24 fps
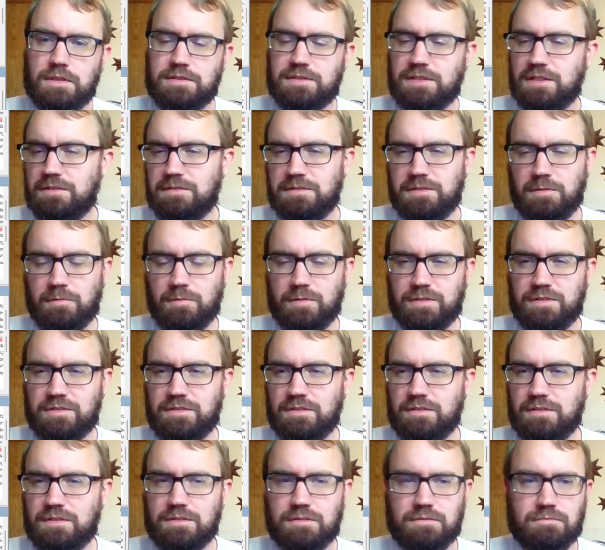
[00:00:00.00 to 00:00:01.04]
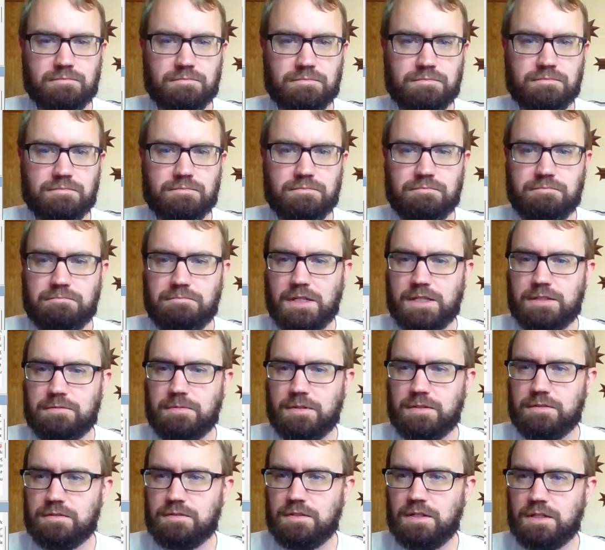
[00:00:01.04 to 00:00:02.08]
I don't know. Was there a
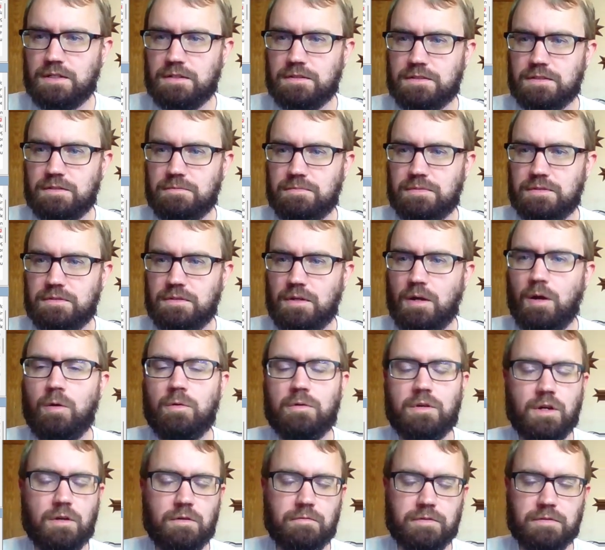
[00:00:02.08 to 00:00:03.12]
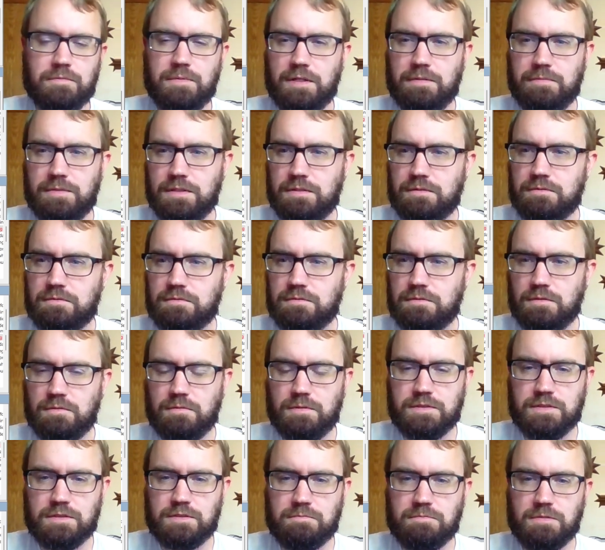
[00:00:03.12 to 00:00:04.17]
baseball strike or something? Oh, COVID maybe. There
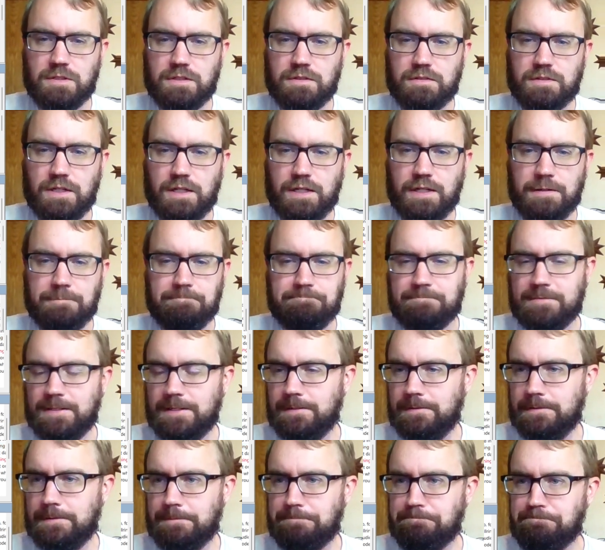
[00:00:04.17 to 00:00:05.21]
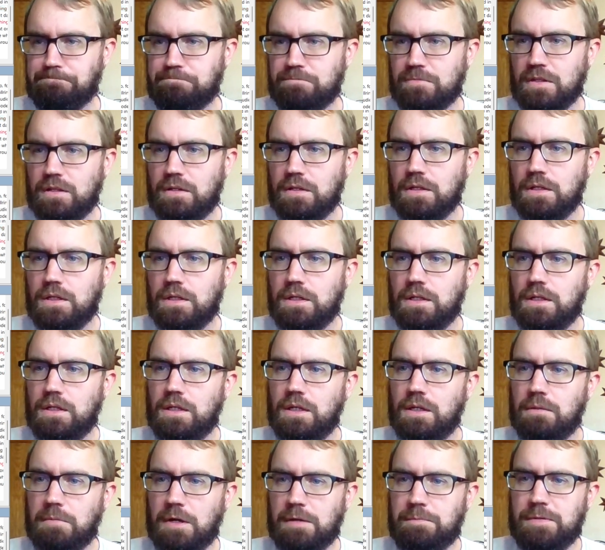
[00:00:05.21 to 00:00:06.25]
wasn't spring training? I don't know.
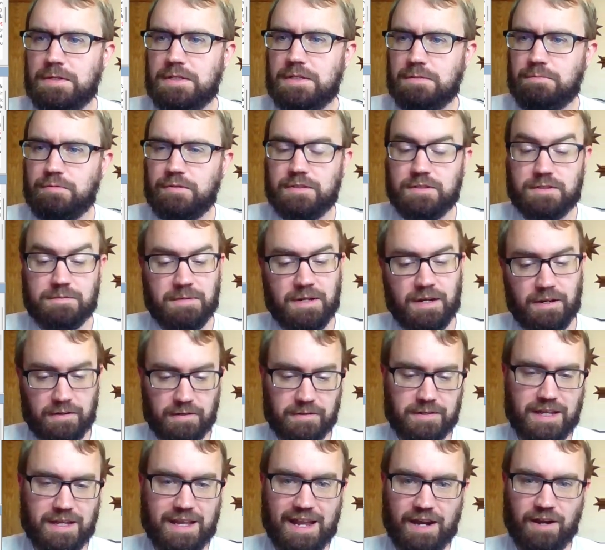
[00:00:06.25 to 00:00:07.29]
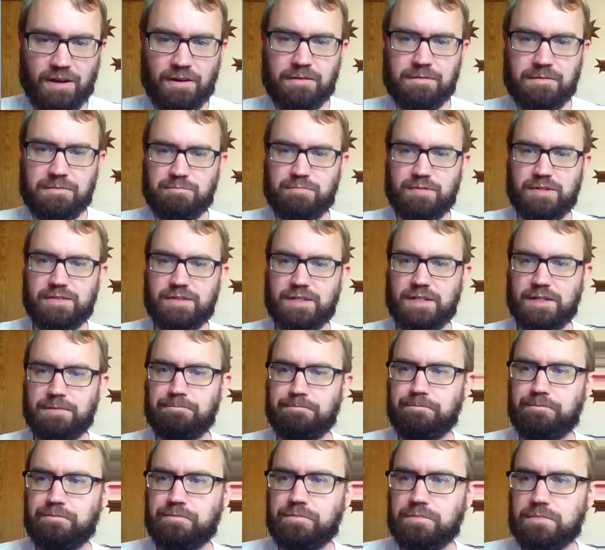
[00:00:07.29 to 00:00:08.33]
Might be deeply inspired. Okay, air. Breathe in.
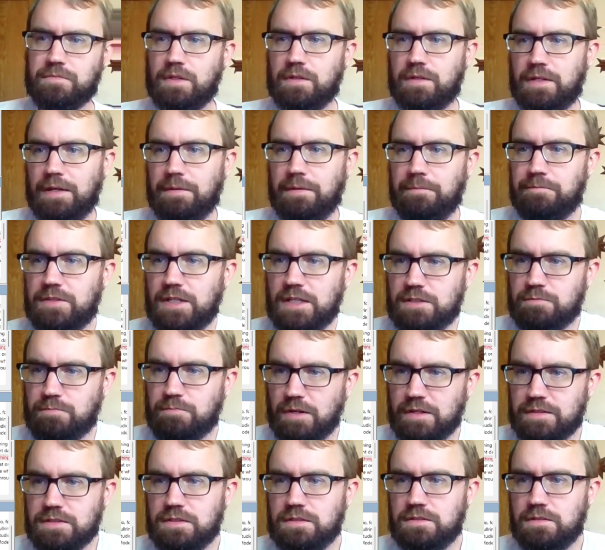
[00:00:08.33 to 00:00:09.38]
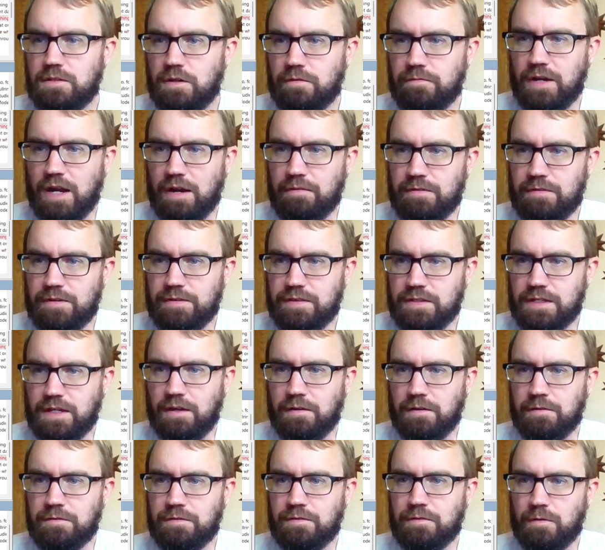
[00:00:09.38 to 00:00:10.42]
Okay. Takes precedent over everything
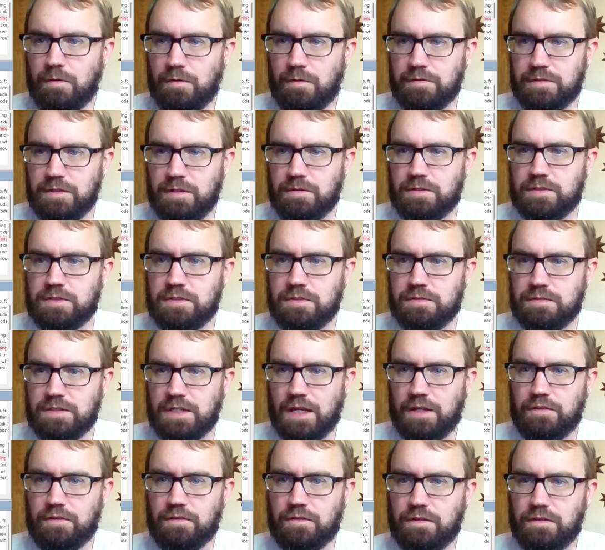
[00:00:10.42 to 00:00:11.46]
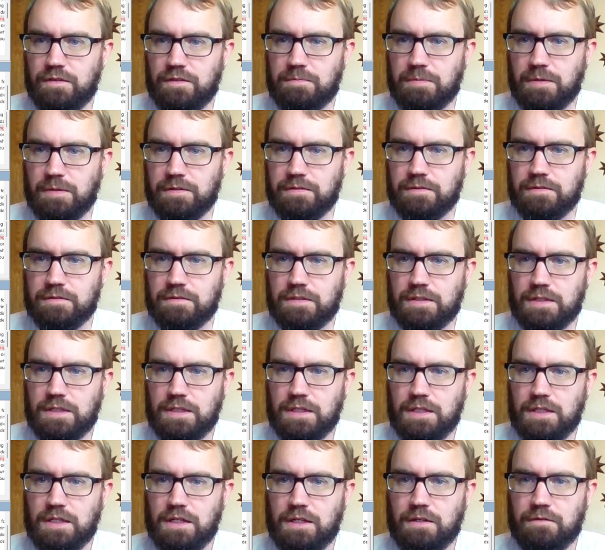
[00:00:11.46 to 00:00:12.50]
else, or the original guess in its puzzles,
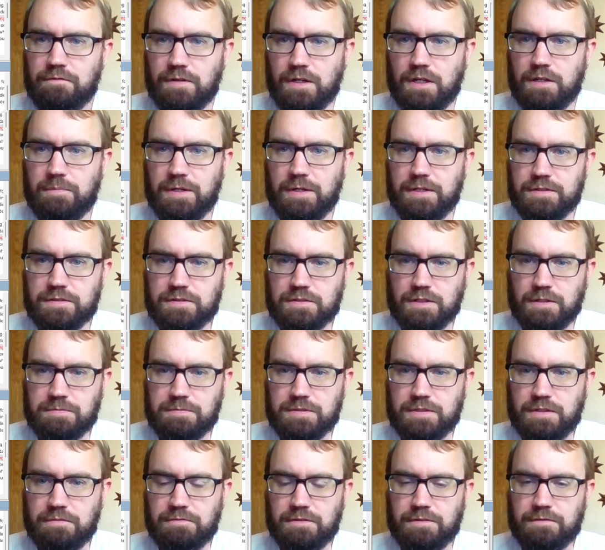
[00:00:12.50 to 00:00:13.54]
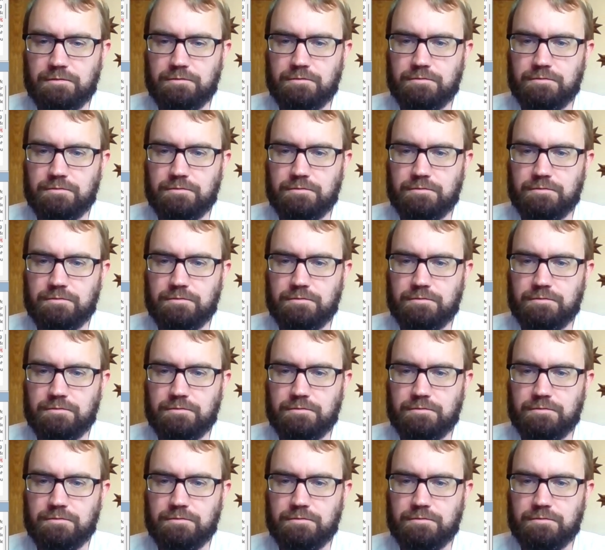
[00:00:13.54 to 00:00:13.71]
followed by description of it.